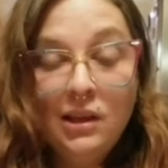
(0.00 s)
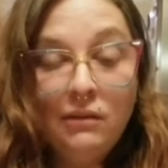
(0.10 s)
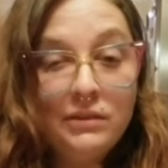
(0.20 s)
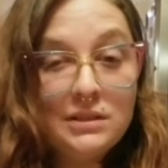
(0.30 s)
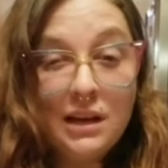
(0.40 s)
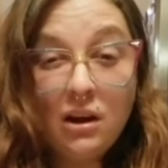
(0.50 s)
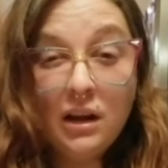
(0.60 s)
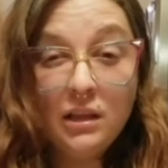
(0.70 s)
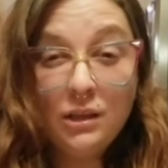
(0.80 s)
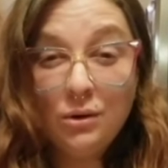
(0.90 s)
If it's an
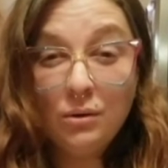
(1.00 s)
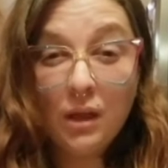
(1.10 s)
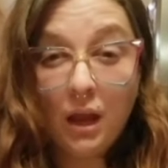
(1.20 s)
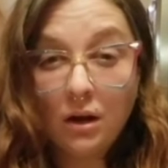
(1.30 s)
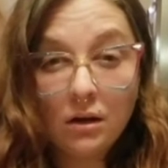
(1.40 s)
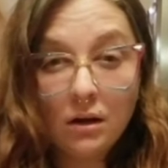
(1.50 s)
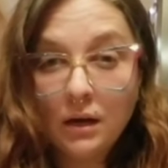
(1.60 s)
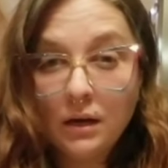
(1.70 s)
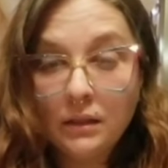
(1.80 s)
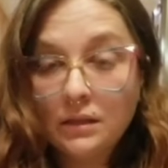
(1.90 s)
area you don't
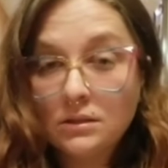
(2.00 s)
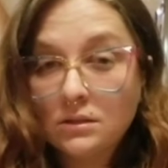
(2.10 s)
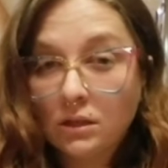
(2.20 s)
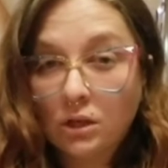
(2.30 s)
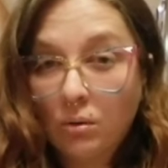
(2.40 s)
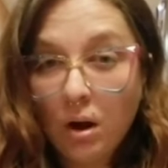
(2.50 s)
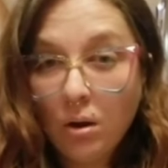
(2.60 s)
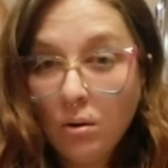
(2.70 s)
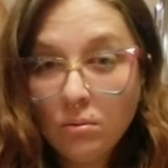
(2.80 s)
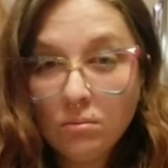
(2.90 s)
care anything's going to
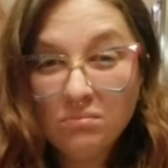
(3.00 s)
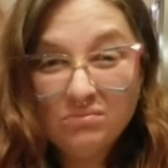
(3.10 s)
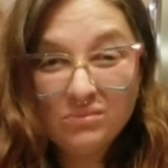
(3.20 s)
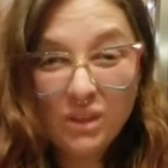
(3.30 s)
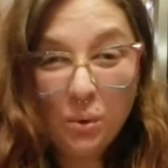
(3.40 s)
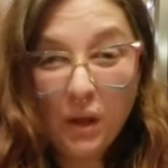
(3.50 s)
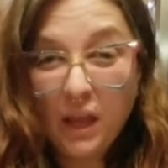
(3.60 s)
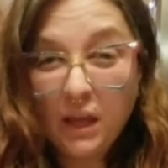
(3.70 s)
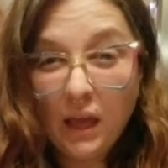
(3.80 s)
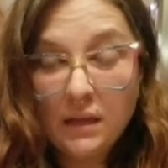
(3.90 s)
grow,
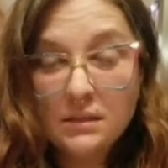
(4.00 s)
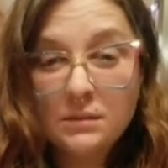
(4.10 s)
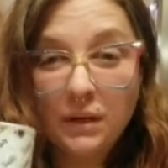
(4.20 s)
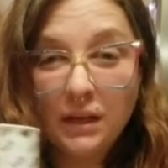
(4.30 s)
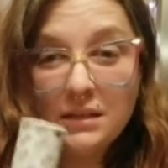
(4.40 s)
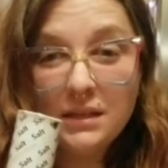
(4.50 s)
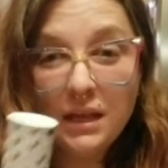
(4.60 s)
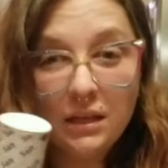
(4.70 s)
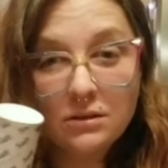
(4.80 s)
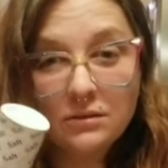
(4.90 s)
okay, I guess, but it can
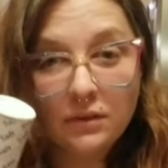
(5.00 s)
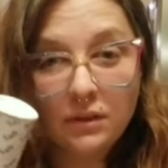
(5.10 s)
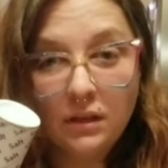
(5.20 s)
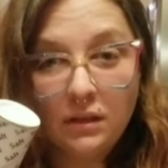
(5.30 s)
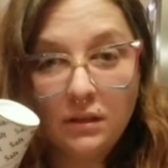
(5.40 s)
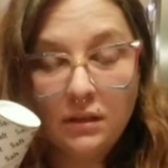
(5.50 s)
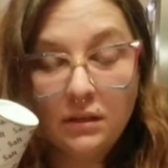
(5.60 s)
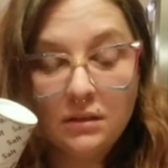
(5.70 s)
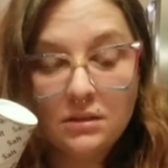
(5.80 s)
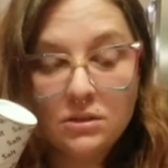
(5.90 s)
take years for the
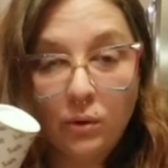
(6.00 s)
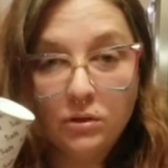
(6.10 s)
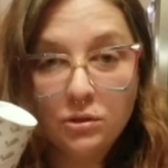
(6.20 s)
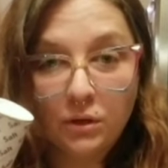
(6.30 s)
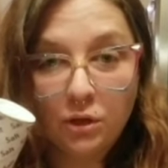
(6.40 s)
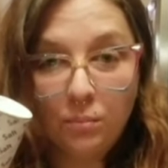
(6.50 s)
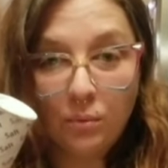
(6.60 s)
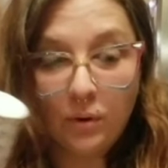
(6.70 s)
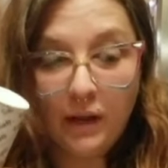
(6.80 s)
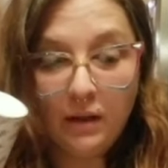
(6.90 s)
soil to
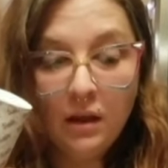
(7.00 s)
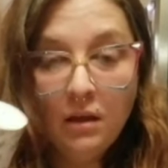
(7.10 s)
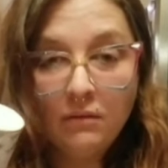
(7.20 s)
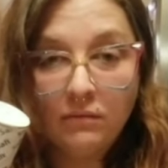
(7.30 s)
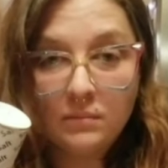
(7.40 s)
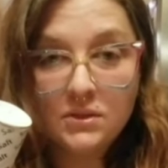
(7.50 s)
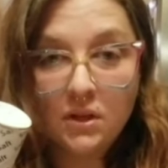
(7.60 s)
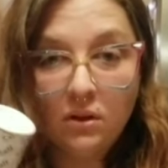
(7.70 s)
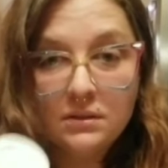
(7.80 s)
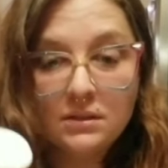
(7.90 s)
recuperate from salt.